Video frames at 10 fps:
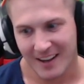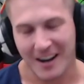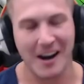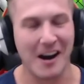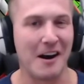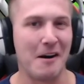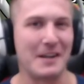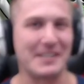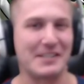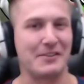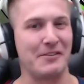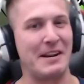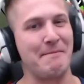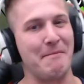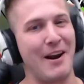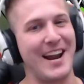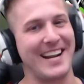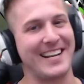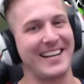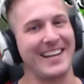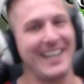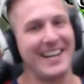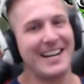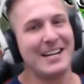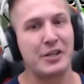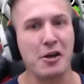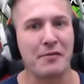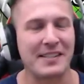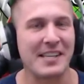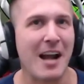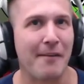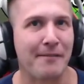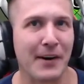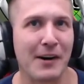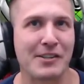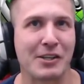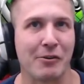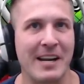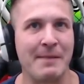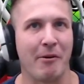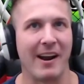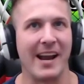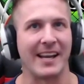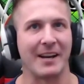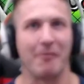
Oh, it's a screen break. Dude, this is our first screen break in a